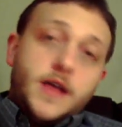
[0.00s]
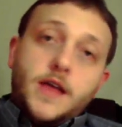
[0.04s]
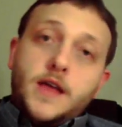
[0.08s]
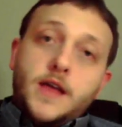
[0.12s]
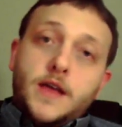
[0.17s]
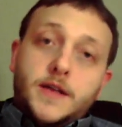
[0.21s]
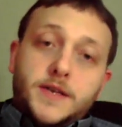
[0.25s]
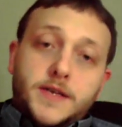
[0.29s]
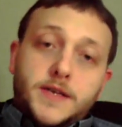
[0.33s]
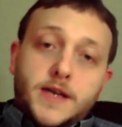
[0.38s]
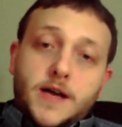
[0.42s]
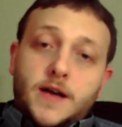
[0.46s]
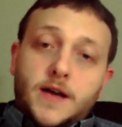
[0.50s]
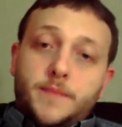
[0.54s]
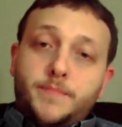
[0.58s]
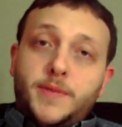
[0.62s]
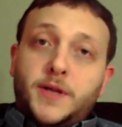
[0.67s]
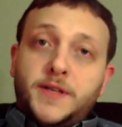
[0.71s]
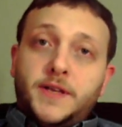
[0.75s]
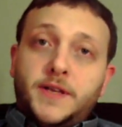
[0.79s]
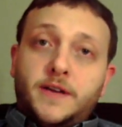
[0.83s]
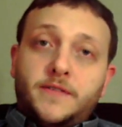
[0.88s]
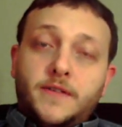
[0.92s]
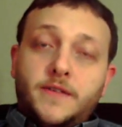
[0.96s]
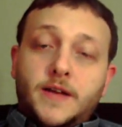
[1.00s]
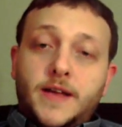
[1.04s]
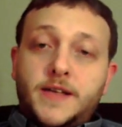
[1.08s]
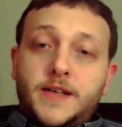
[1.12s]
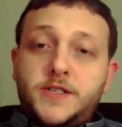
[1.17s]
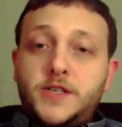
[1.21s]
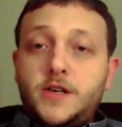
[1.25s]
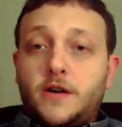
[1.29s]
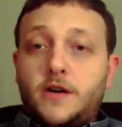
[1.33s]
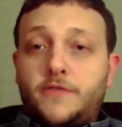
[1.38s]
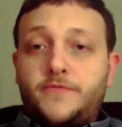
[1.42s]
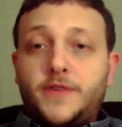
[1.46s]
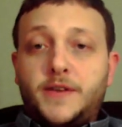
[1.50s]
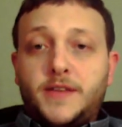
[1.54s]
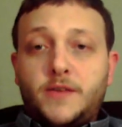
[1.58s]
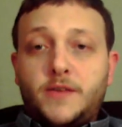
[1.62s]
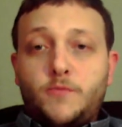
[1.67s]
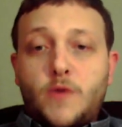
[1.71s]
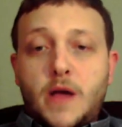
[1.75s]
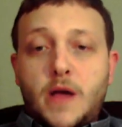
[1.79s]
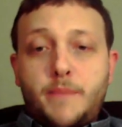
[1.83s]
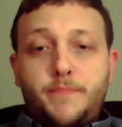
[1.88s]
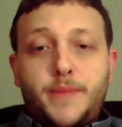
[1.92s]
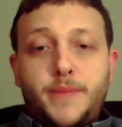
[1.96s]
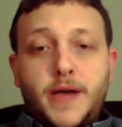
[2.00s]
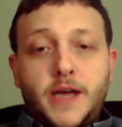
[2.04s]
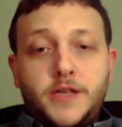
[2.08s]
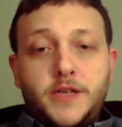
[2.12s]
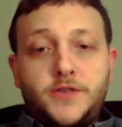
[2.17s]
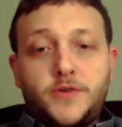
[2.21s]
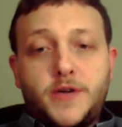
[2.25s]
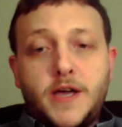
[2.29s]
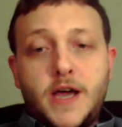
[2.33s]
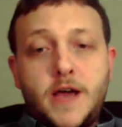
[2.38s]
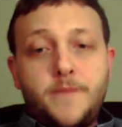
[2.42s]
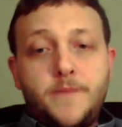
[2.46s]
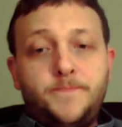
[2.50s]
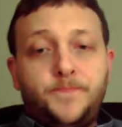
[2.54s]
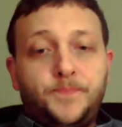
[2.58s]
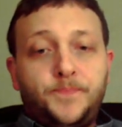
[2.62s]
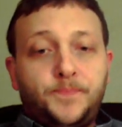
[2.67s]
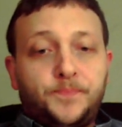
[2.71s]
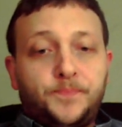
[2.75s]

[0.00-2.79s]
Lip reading: and building an SEO-friendly web page. Okay.